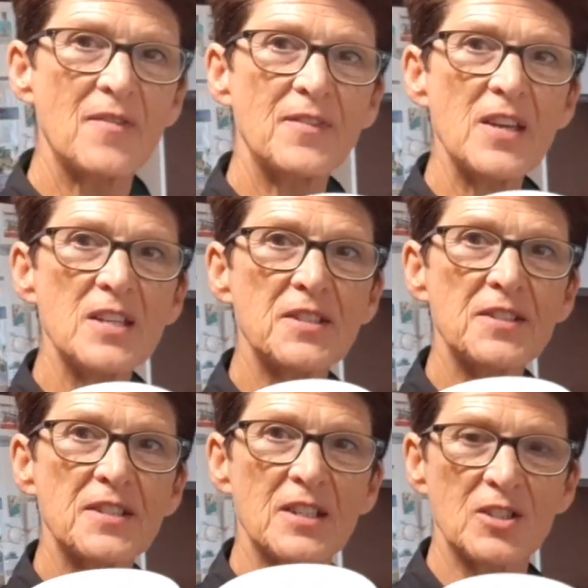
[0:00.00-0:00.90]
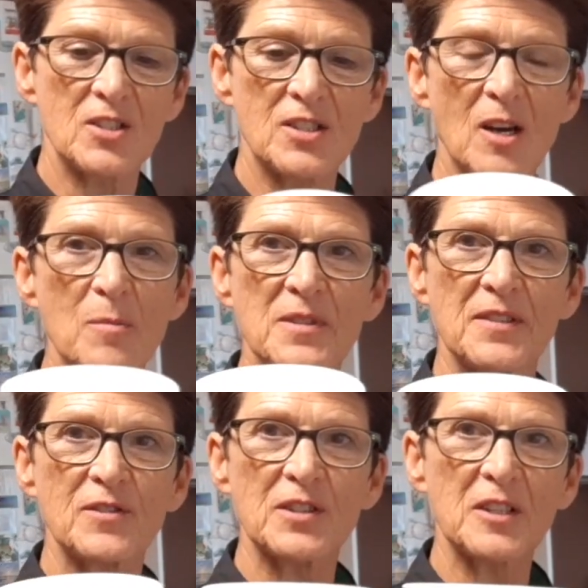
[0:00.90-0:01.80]
These tubs
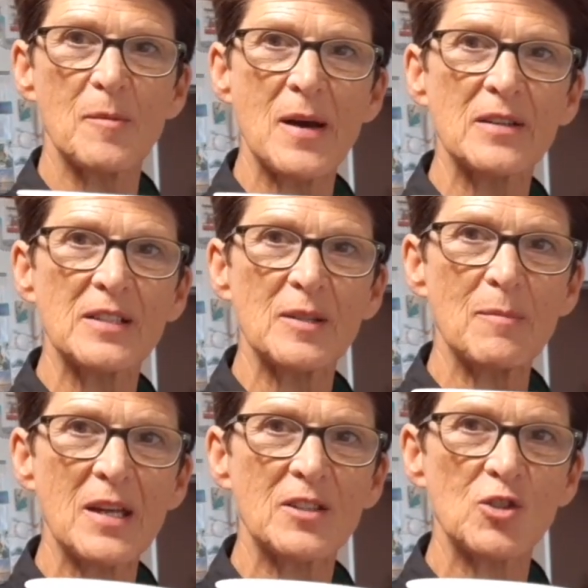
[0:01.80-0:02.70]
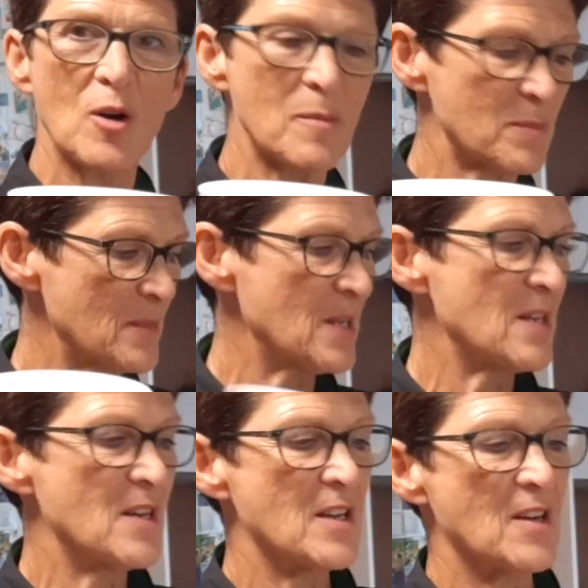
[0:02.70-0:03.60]
have just come out in the mix shop.
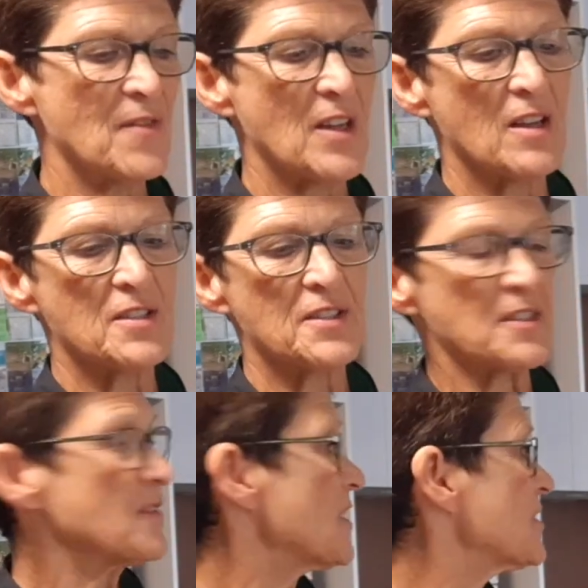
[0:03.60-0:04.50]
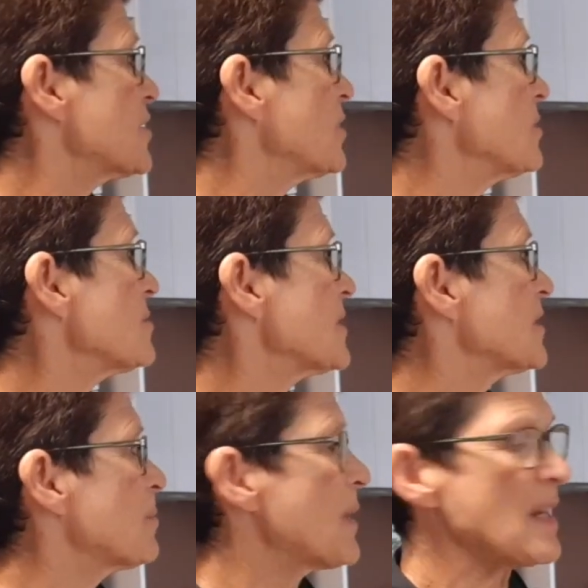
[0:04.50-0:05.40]
There's 2, there's a
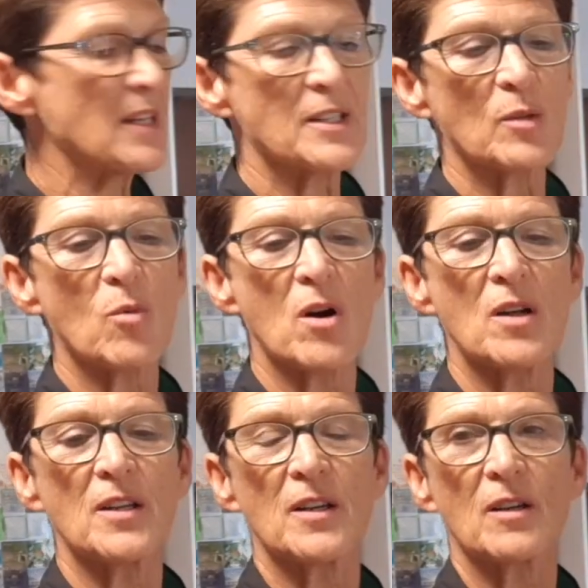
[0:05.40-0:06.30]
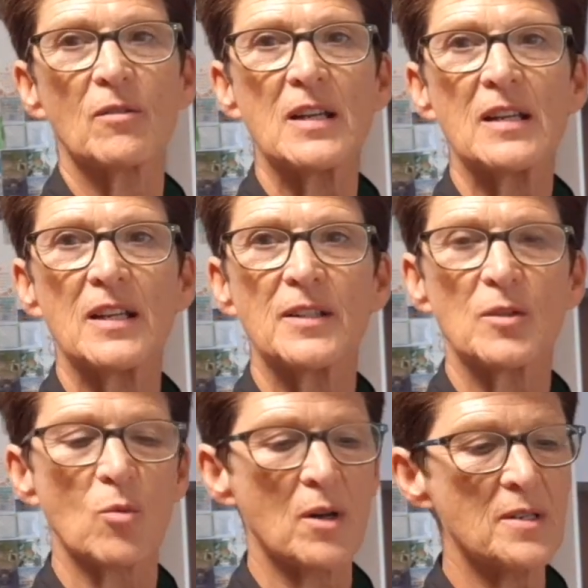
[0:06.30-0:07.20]
pink lidded one and a green lidded
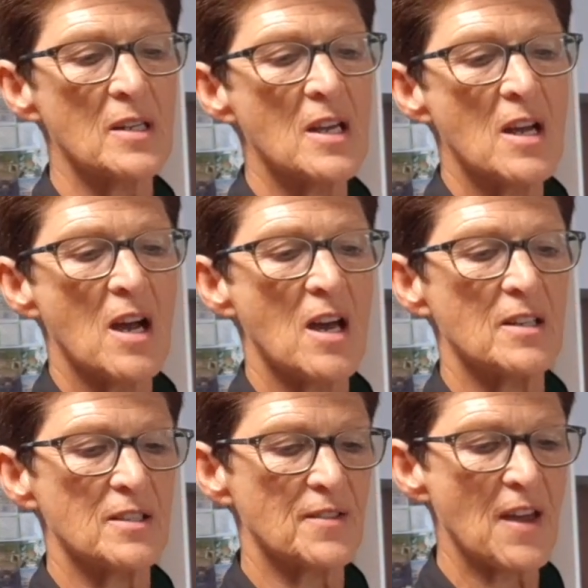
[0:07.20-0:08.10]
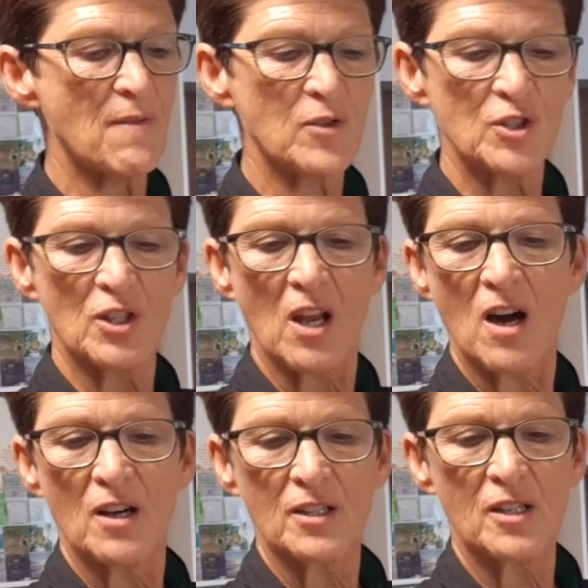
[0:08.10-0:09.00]
one, and they're for
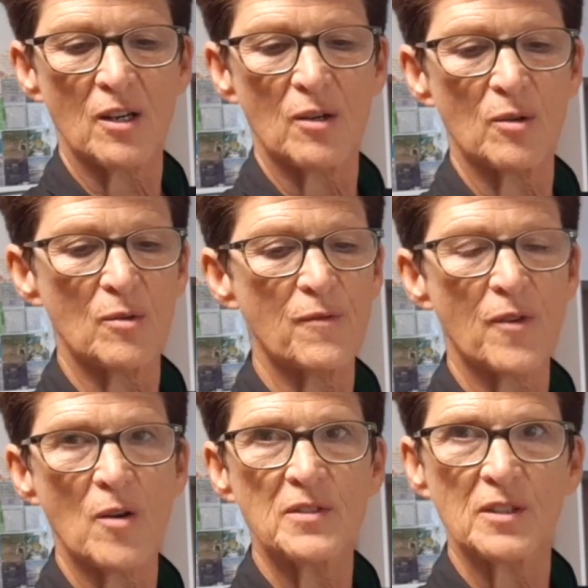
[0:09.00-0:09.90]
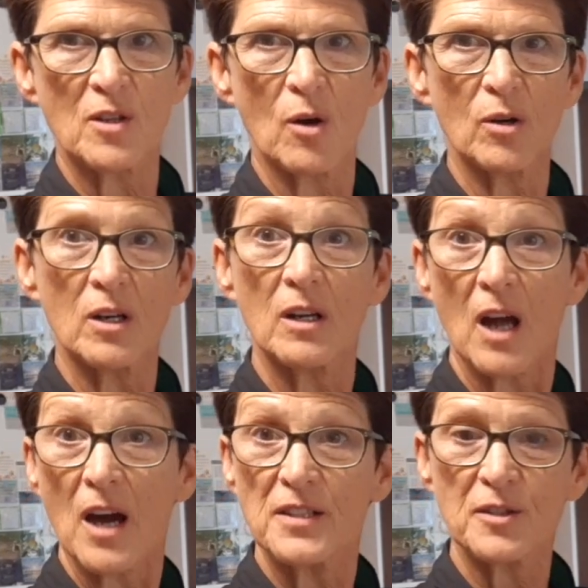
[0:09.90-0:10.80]
gelato, frozen yogurt,
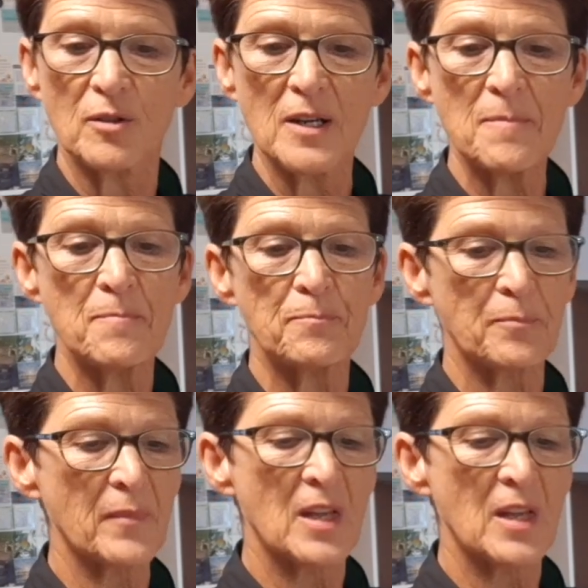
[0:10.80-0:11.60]
ice cream.